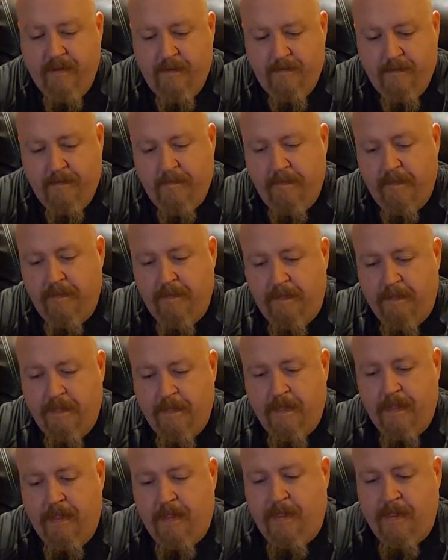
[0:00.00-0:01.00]

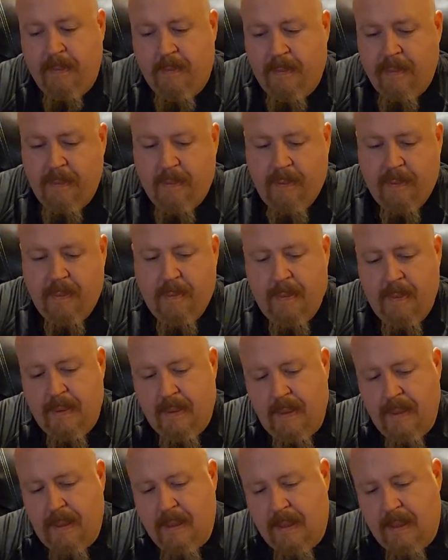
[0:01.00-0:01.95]
[no speech]